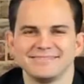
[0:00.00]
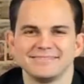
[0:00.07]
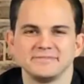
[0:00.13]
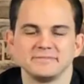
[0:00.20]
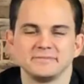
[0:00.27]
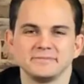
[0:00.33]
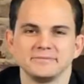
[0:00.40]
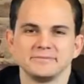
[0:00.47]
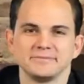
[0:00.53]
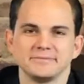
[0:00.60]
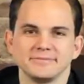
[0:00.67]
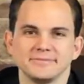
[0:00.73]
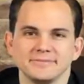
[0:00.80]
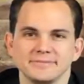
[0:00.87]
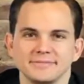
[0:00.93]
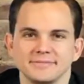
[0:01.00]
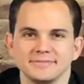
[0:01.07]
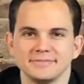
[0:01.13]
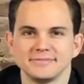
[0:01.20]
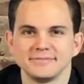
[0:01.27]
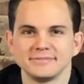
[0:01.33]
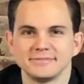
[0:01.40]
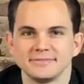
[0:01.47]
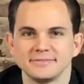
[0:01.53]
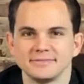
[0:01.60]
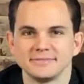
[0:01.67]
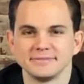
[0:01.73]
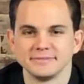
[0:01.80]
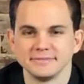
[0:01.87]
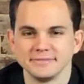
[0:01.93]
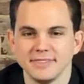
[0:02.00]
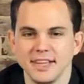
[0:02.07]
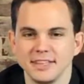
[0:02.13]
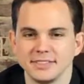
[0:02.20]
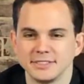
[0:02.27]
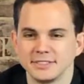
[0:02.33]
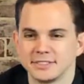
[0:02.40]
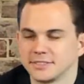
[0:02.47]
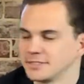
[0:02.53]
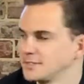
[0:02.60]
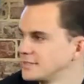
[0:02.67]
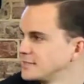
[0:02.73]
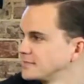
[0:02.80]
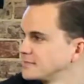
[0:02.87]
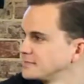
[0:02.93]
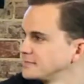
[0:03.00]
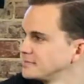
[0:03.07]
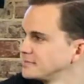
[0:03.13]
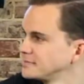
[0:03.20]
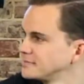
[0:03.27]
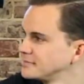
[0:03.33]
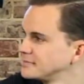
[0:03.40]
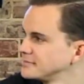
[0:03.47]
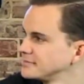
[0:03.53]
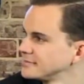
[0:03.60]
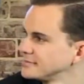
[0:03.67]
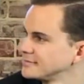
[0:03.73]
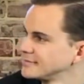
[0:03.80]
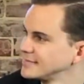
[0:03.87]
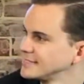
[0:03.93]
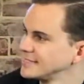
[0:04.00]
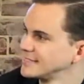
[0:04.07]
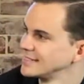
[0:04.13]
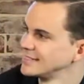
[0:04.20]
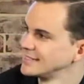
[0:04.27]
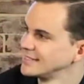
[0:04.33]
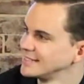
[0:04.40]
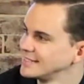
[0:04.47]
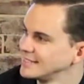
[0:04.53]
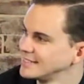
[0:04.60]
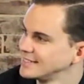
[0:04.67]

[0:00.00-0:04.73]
(silent)